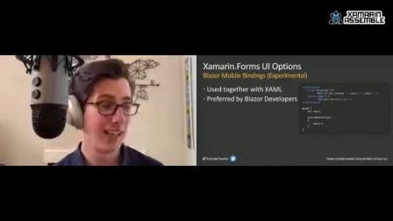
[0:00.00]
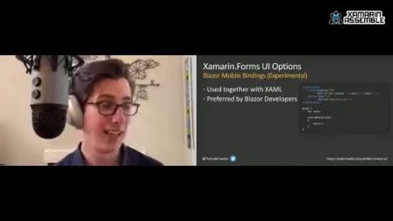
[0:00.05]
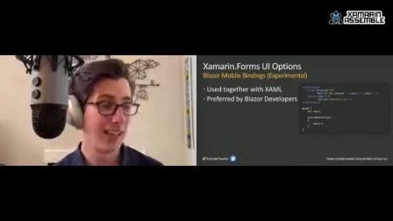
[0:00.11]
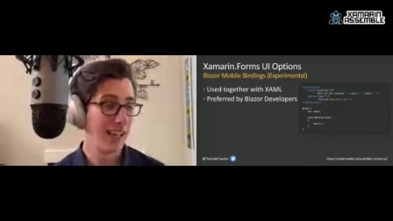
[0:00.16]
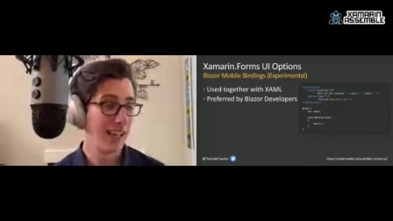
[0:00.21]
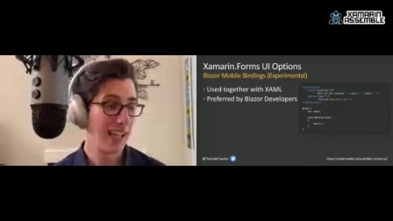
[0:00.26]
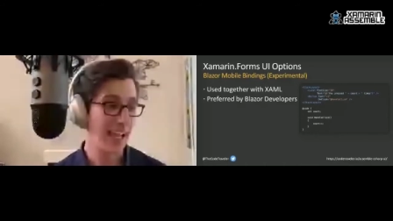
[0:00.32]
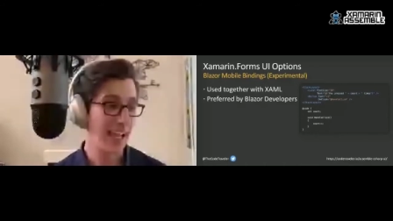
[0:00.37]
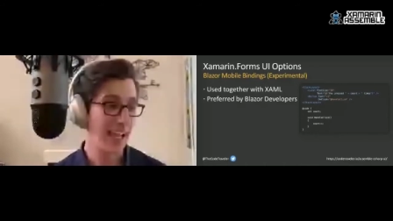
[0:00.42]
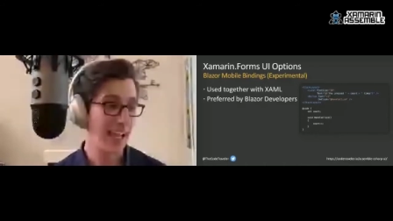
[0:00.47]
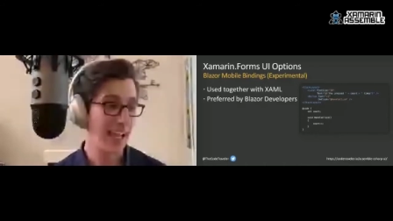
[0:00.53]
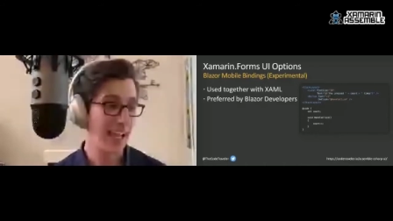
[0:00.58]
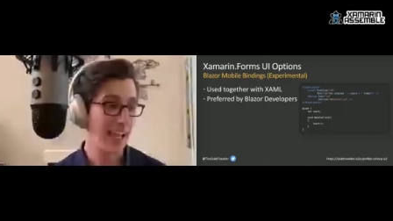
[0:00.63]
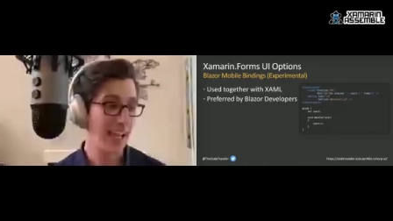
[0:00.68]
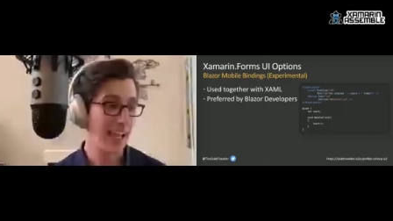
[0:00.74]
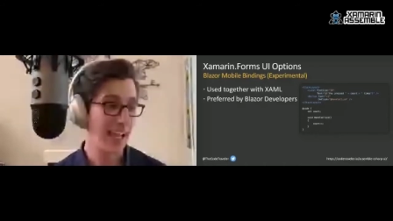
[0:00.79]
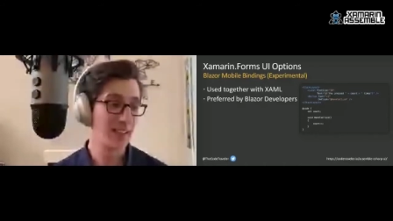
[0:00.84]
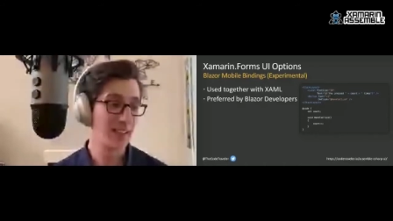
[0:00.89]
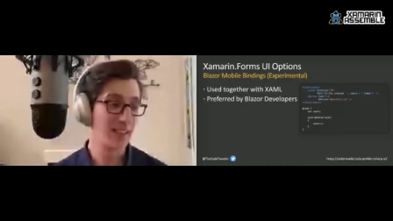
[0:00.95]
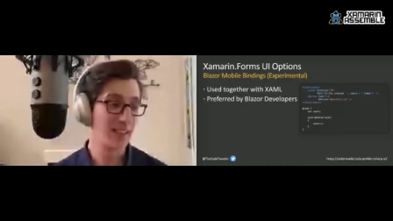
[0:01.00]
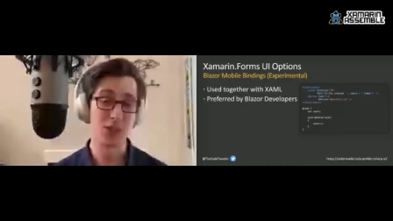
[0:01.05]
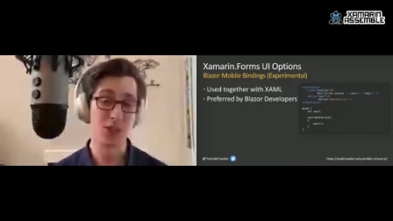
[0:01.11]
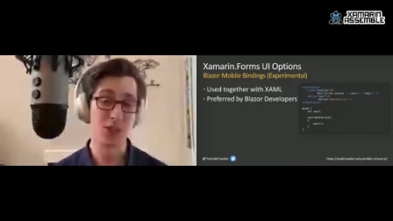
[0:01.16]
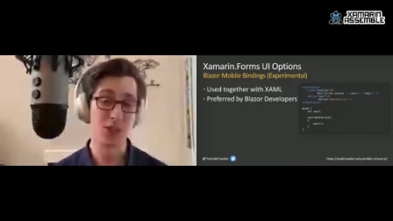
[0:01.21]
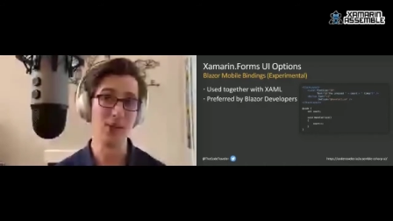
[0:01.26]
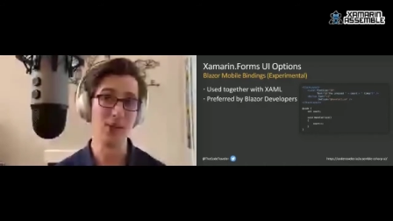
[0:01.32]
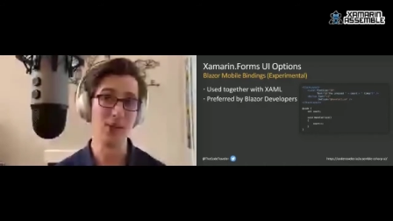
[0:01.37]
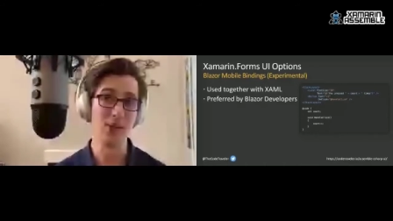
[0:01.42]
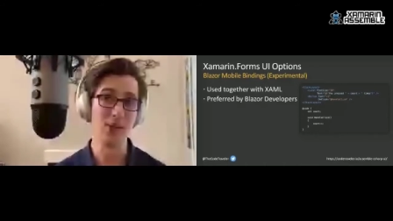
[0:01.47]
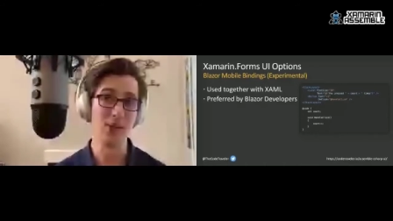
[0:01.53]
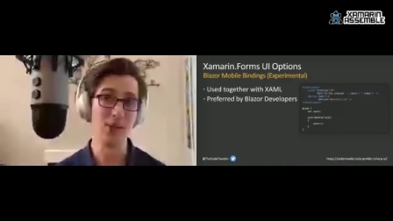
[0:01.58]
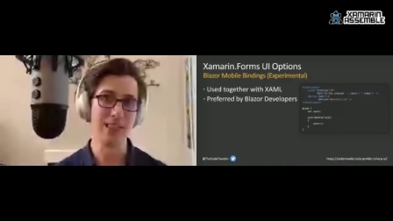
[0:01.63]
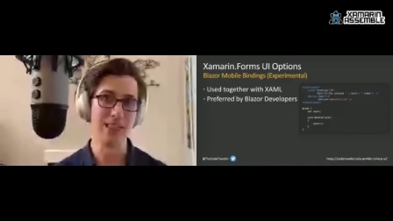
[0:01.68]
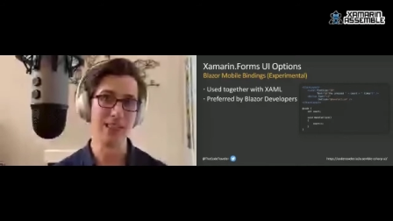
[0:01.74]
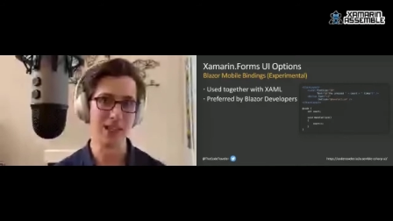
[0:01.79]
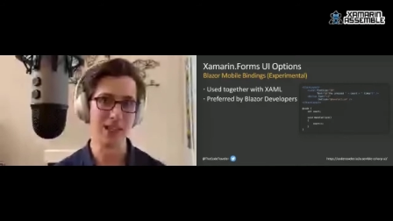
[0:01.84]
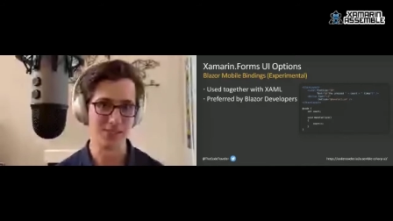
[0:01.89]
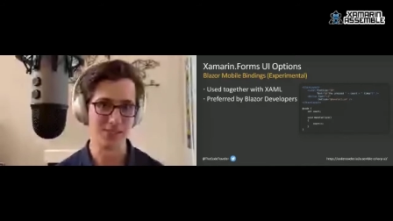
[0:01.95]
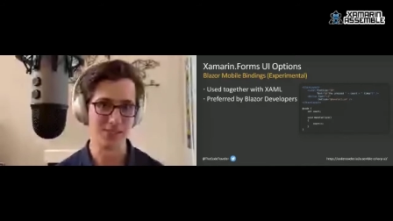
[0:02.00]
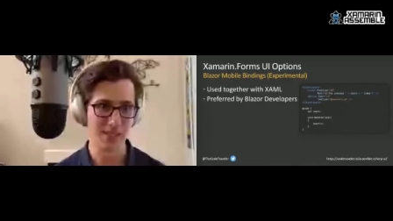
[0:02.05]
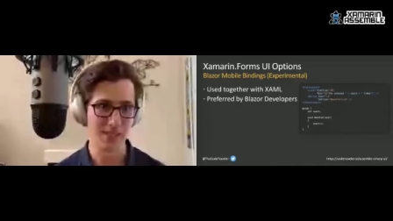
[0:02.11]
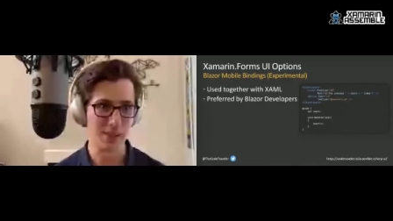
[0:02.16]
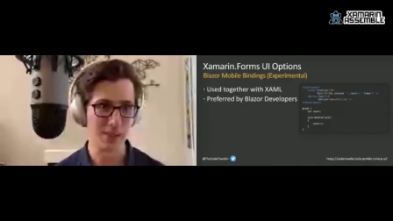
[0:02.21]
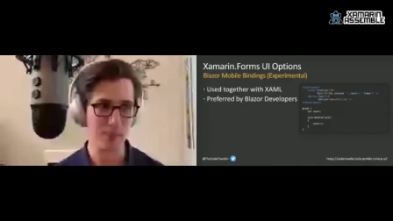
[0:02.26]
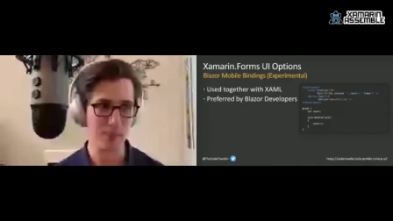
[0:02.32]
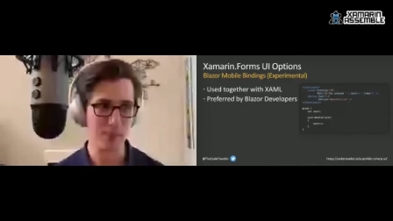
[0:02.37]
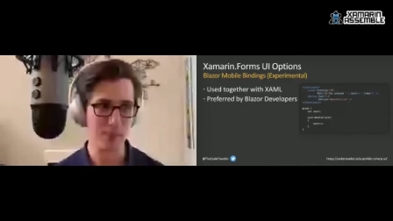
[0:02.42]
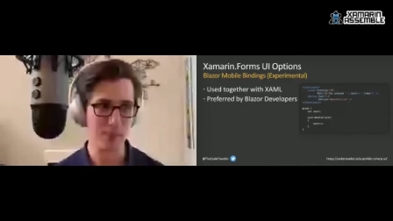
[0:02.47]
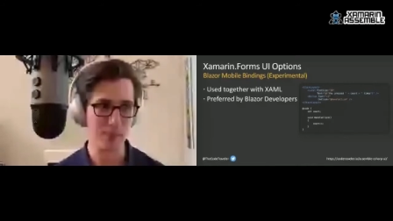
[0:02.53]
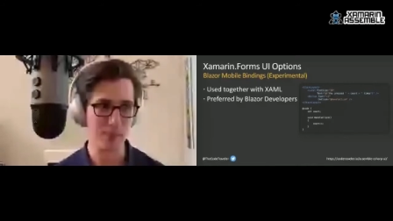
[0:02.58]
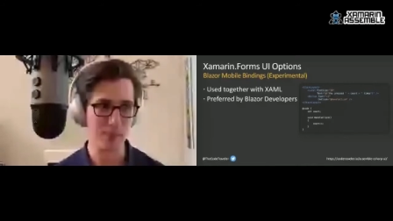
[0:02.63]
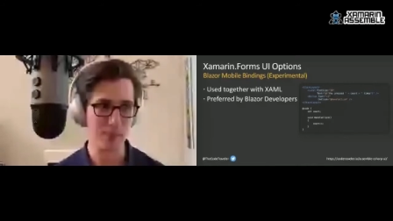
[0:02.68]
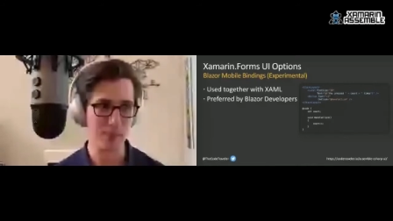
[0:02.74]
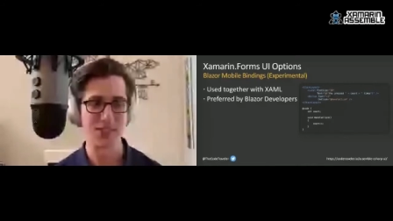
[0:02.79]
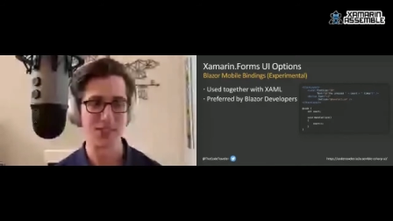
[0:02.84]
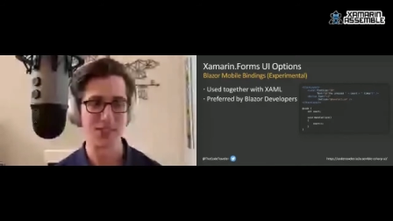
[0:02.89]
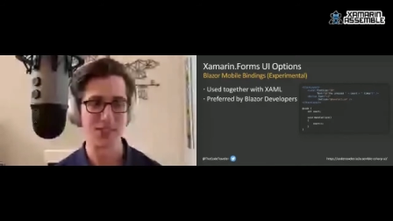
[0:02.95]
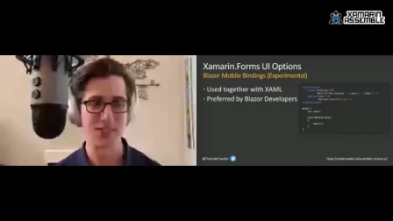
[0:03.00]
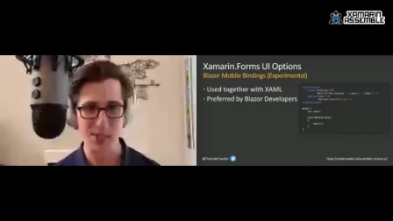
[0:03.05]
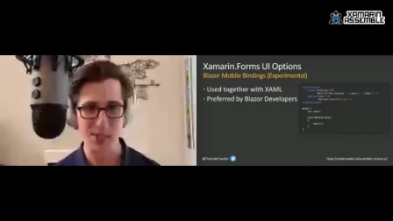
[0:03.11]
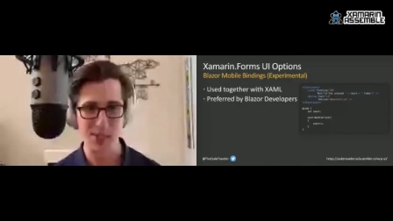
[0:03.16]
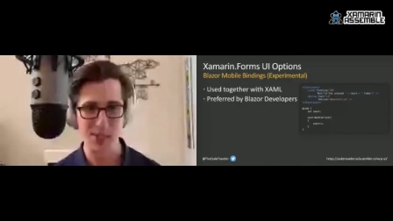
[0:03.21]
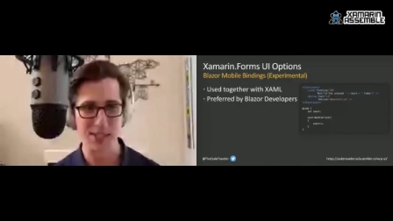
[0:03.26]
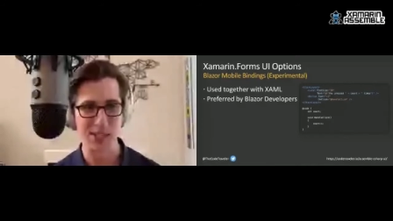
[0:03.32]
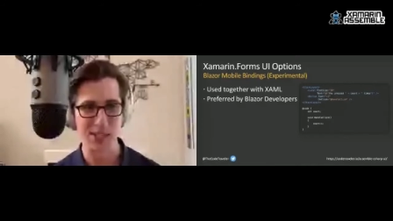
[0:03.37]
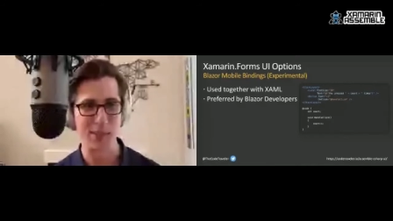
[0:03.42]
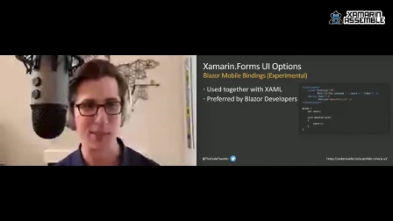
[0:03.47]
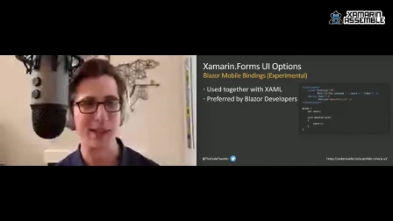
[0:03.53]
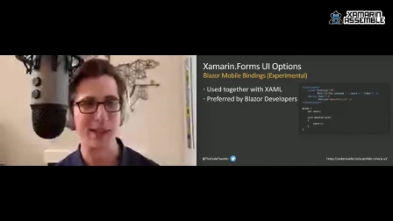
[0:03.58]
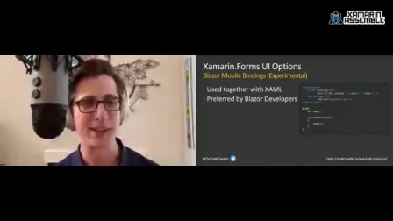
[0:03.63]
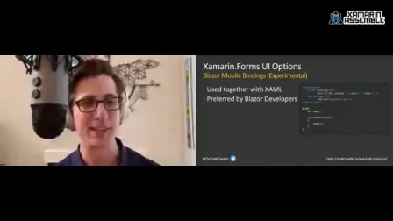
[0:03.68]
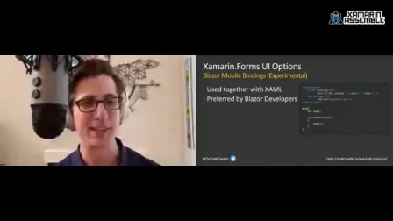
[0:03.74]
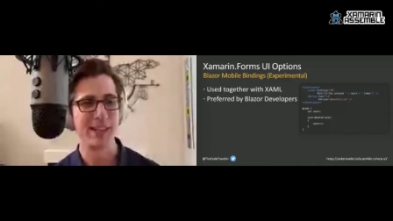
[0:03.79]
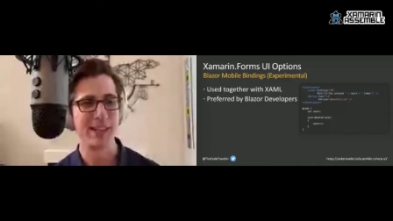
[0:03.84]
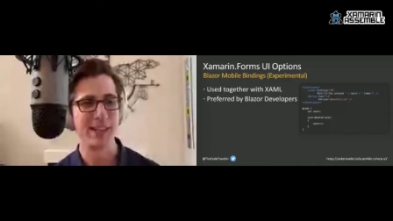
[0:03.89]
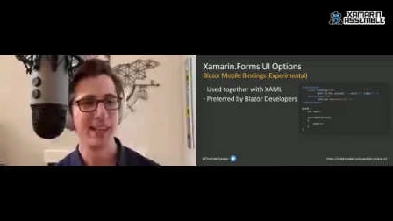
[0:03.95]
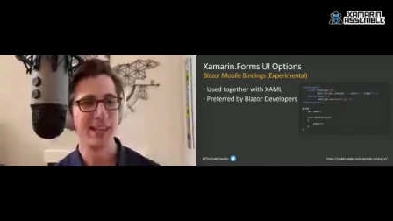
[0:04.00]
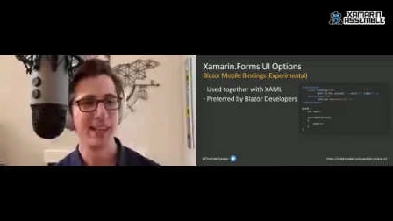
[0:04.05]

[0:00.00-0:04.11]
And the community loved it. People couldn't stop talking about it.